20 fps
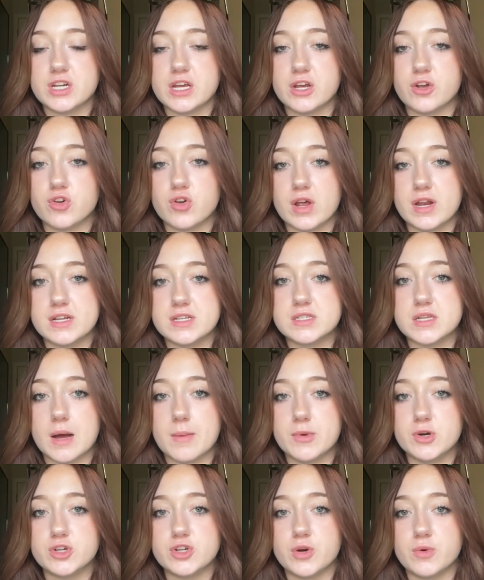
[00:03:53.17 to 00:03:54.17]
and create a
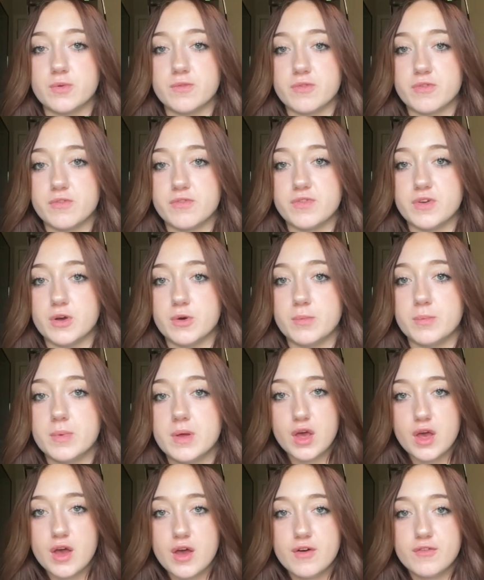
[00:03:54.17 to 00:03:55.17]
somber tone of the film.
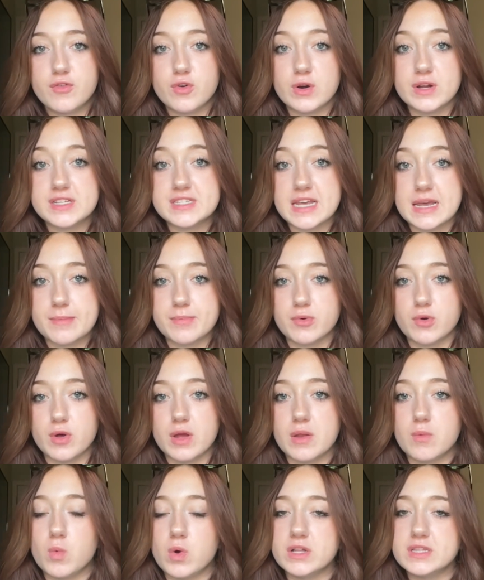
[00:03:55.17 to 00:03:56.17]
For example,
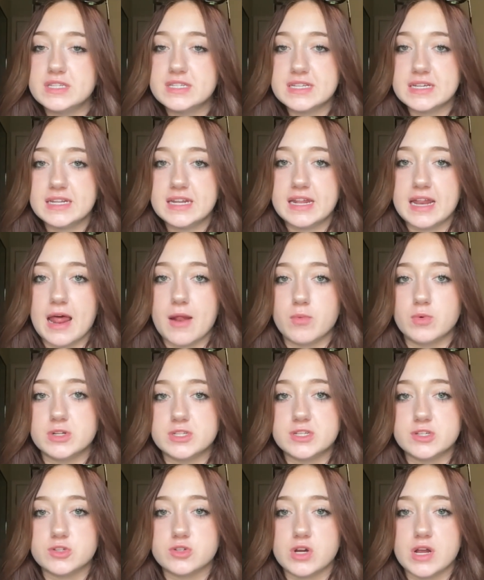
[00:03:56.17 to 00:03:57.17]
in one scene in Edward
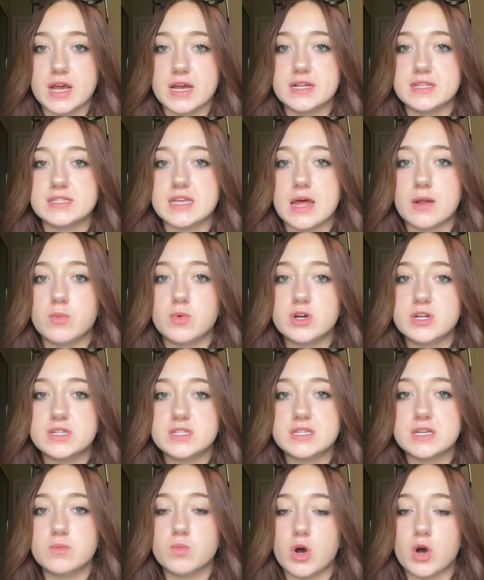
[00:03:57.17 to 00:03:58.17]
Scissorhands, Edward is
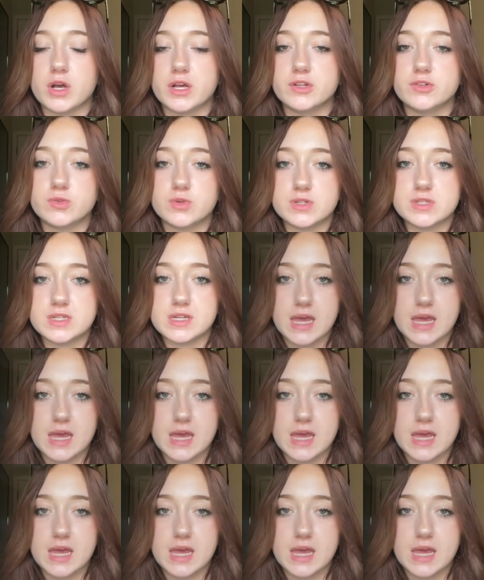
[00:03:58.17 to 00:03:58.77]
seen walking towards the